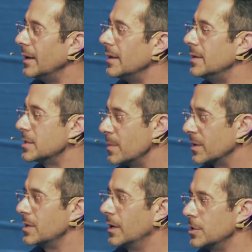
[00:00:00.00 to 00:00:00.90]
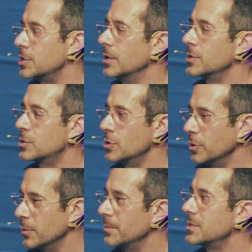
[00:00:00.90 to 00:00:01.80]
This methodology
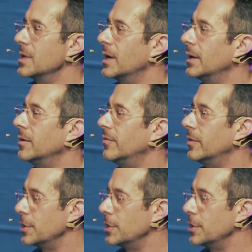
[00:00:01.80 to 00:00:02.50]
assumes that very